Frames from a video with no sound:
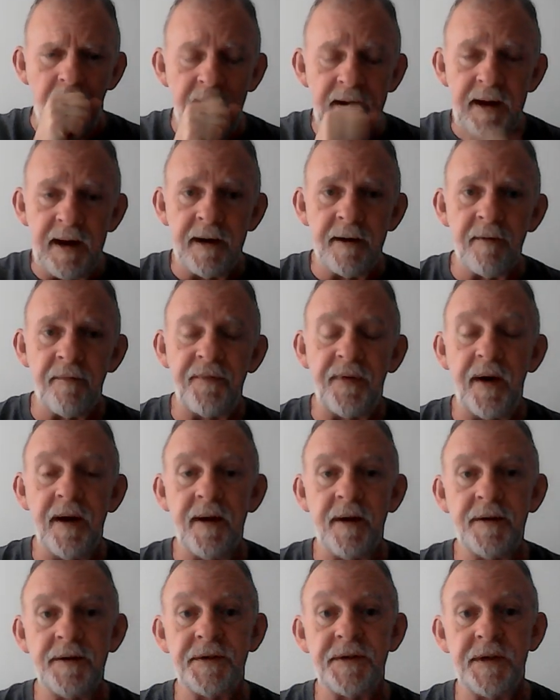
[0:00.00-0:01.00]

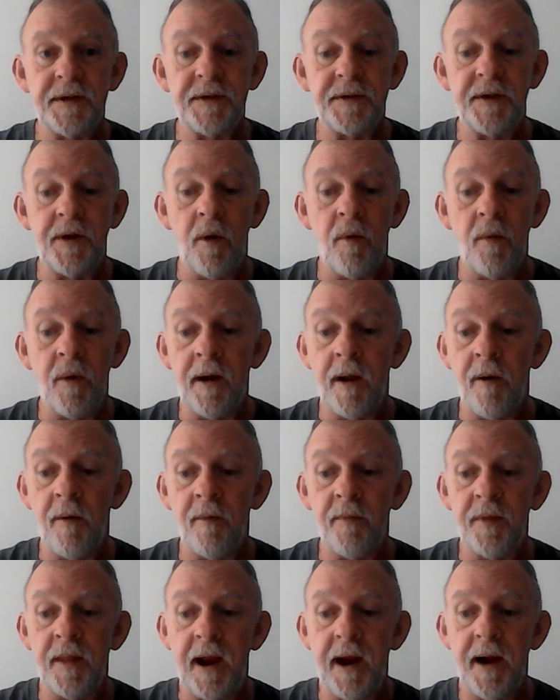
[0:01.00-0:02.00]
interferences going
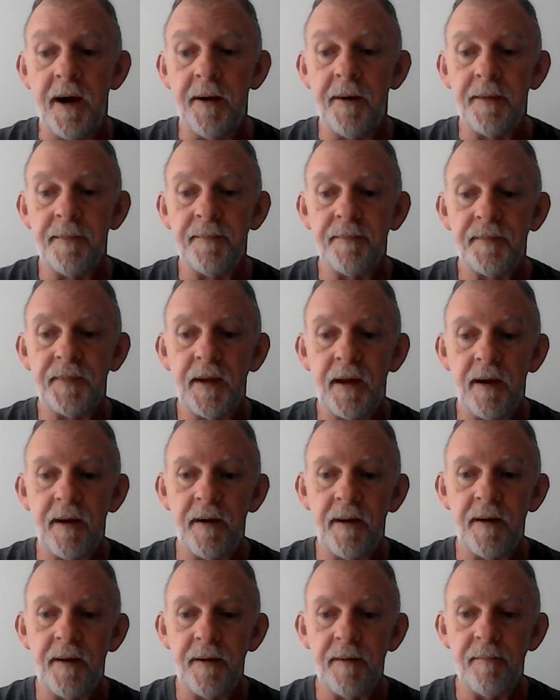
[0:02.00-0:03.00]
on there,
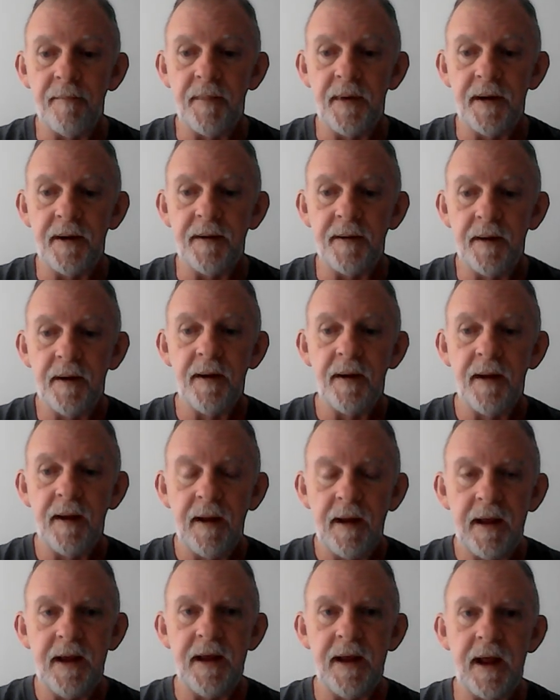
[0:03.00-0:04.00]
but
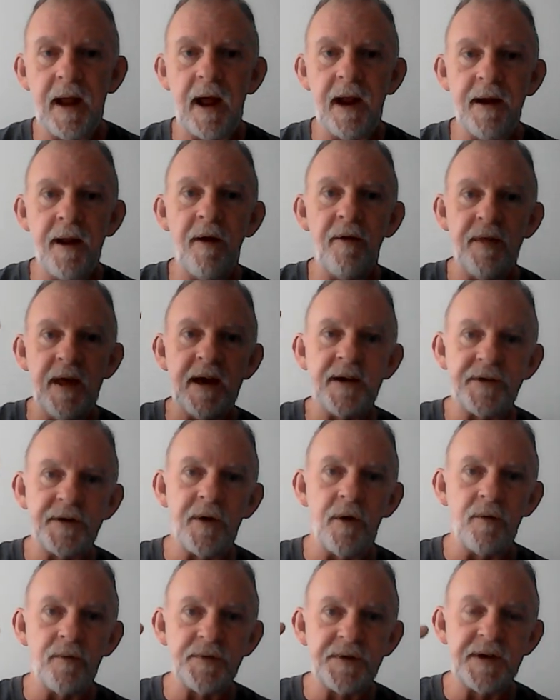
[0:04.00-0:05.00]
yeah, I know that's
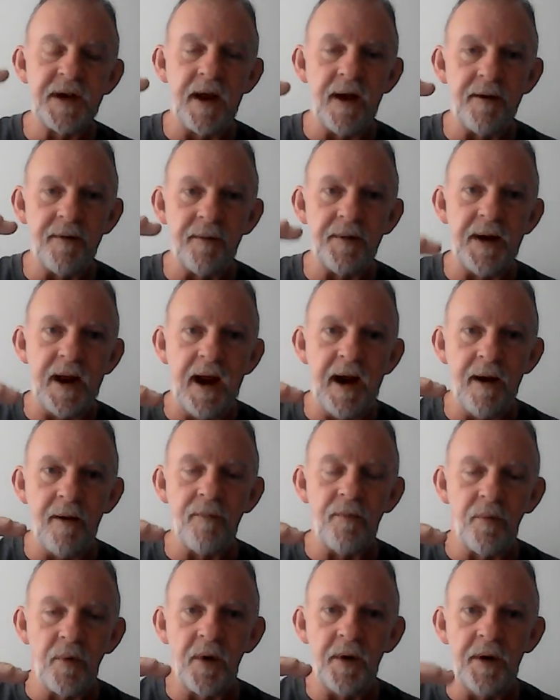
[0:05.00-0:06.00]
going to settle
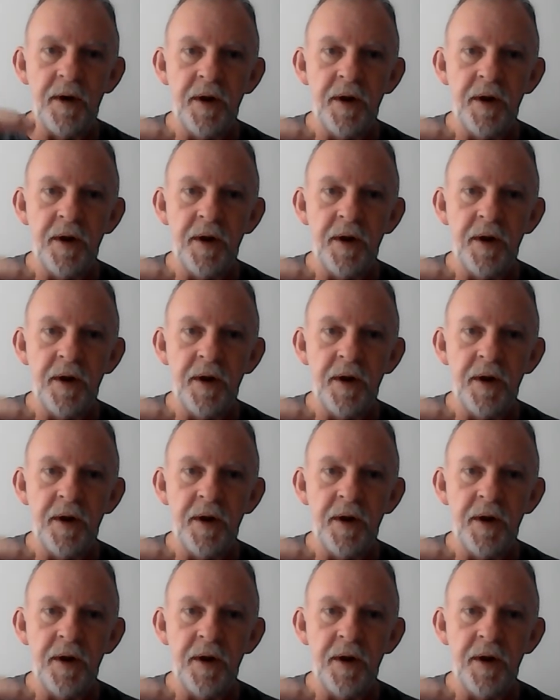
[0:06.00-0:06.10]
down. We're